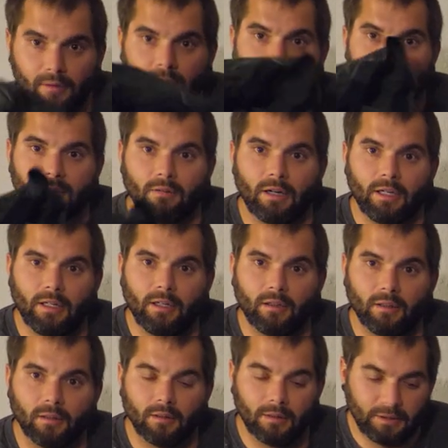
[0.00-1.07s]
this right
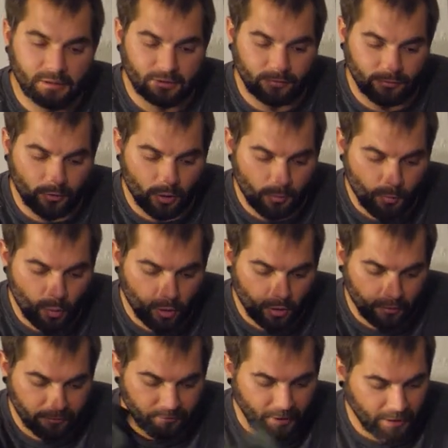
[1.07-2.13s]
here is far
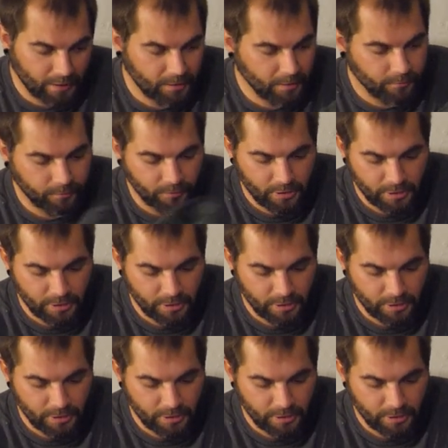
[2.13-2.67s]
more effective.